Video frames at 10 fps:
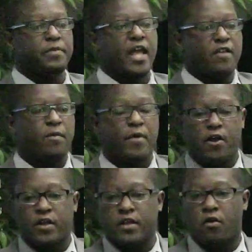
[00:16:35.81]
Native
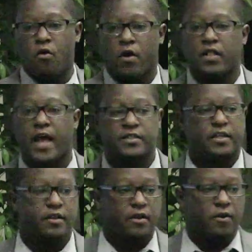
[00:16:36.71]
American or
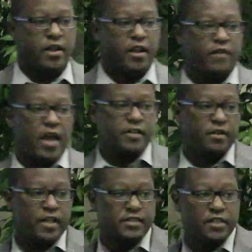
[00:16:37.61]
Alaskan or Native
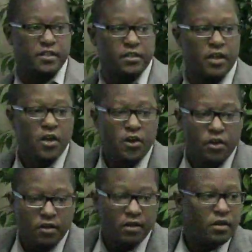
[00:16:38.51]
Alaskans. Veterans.